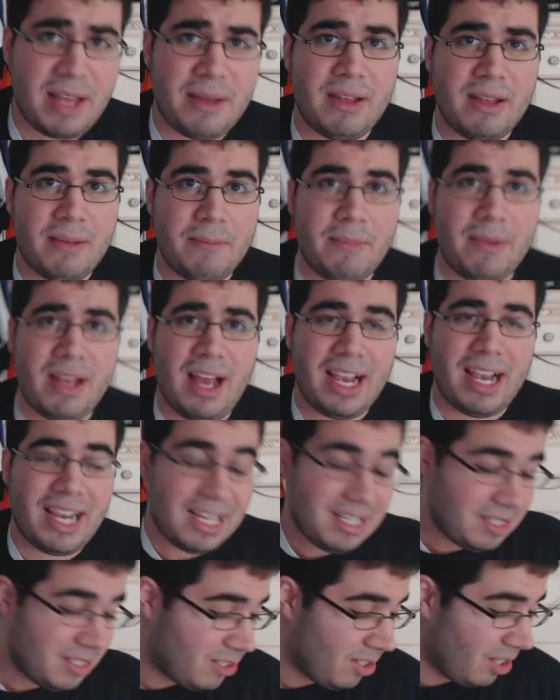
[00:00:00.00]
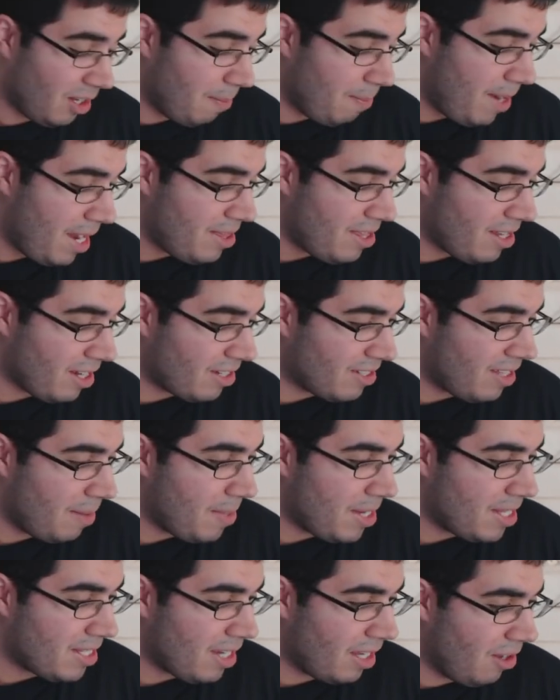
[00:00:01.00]
But I guess it's still a bad thing because
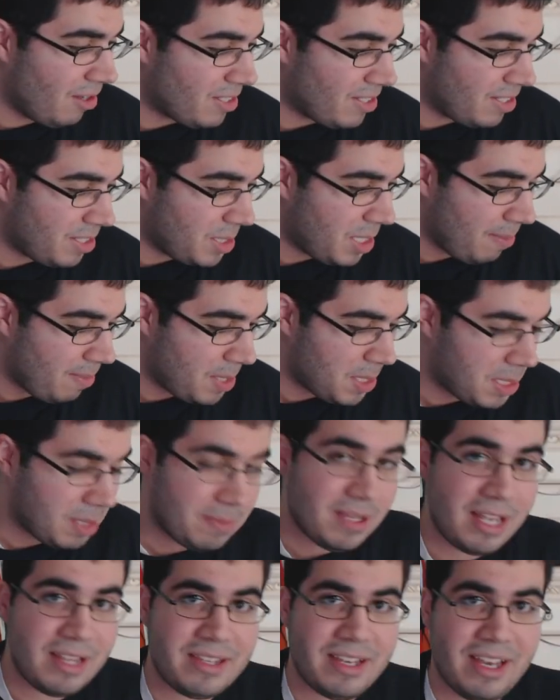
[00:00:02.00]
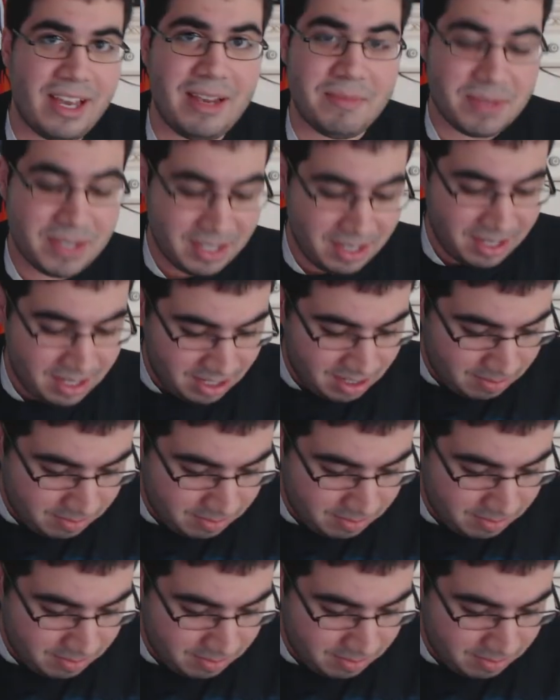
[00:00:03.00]
that means I lost the championship 10 times.